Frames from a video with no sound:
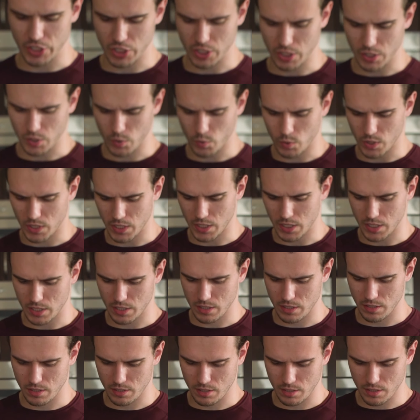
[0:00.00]
So uh,
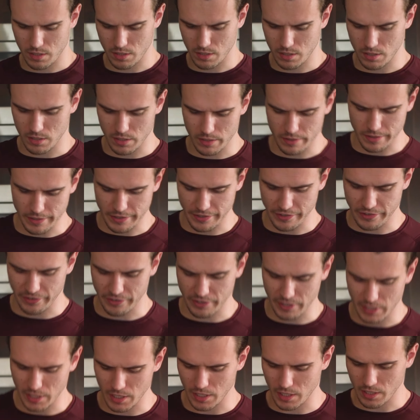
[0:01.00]
Let's
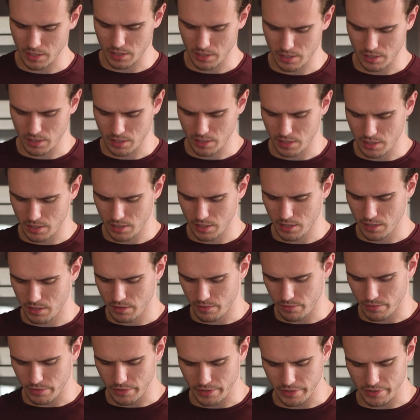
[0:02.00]
see
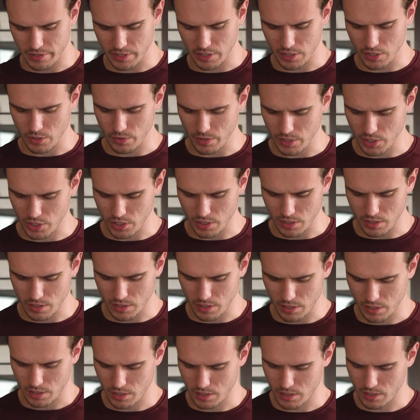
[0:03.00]
what the situation is.
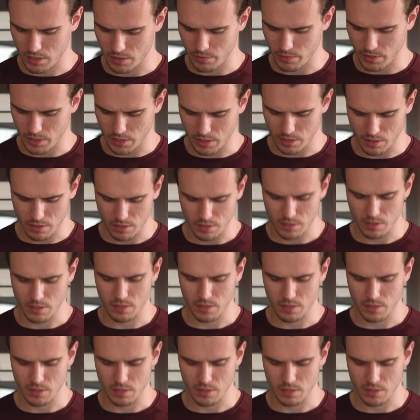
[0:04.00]
Here we go.